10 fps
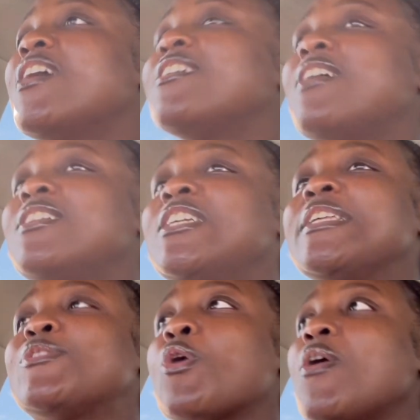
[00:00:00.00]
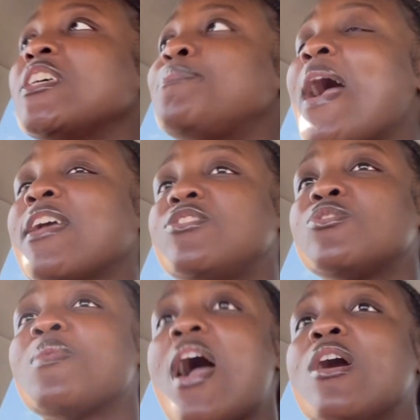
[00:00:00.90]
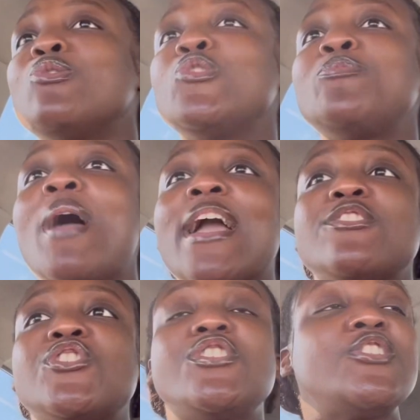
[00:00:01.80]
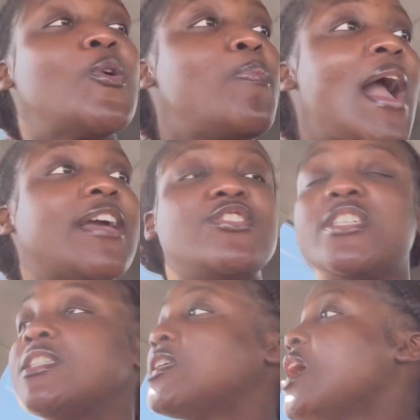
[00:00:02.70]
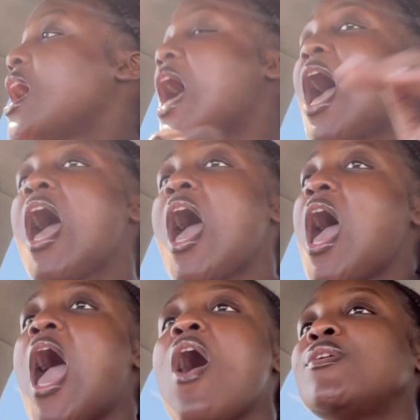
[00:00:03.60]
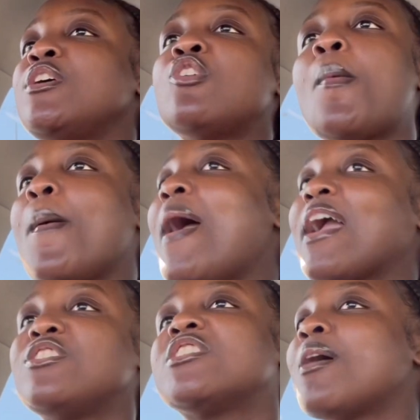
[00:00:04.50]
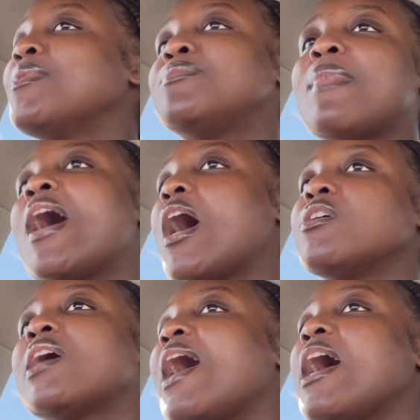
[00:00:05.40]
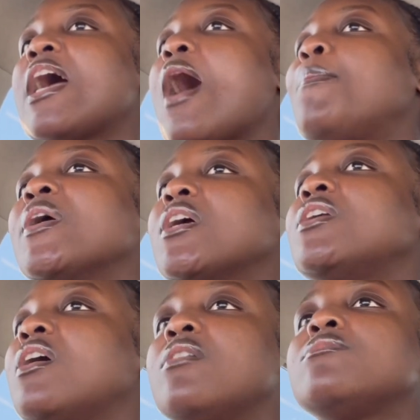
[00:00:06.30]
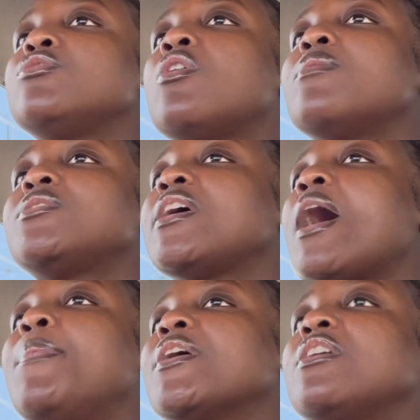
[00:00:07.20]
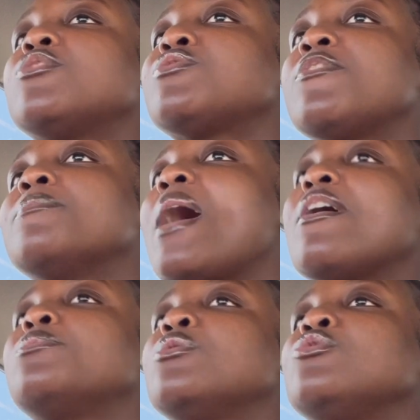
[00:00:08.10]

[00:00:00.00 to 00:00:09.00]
Y'all literally throw these packages around, loose packages, steal packages. I, I, don't need no more packages coming to my house. I I'll pick it up. You know what I'm saying? I'll pick it up straight from Apple.